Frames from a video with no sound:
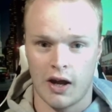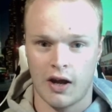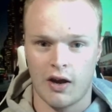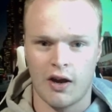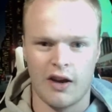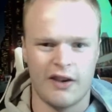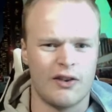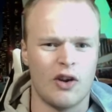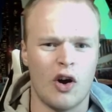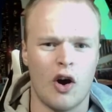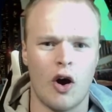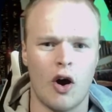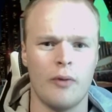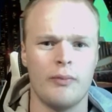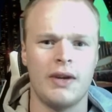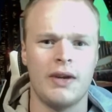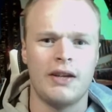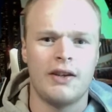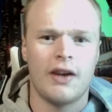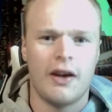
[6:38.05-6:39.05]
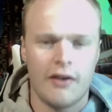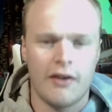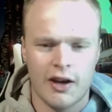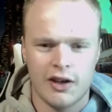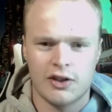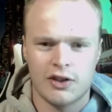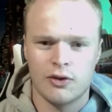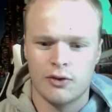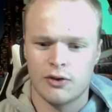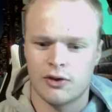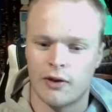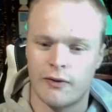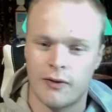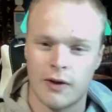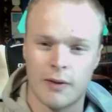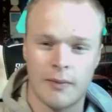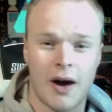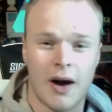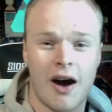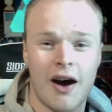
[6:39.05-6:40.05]
it's not omnidirectional, so if you're
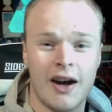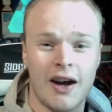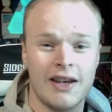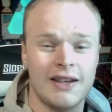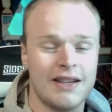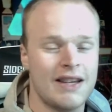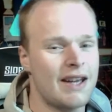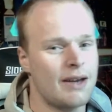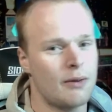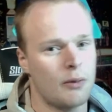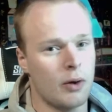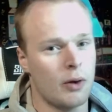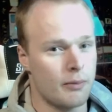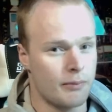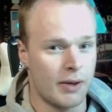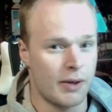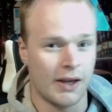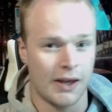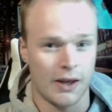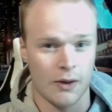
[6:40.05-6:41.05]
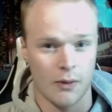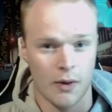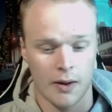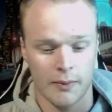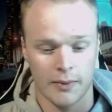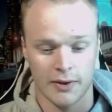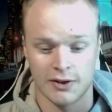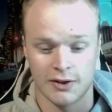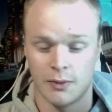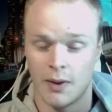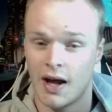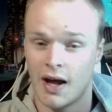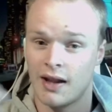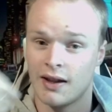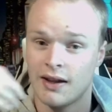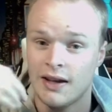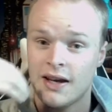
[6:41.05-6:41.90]
behind it, it won't pick you up as well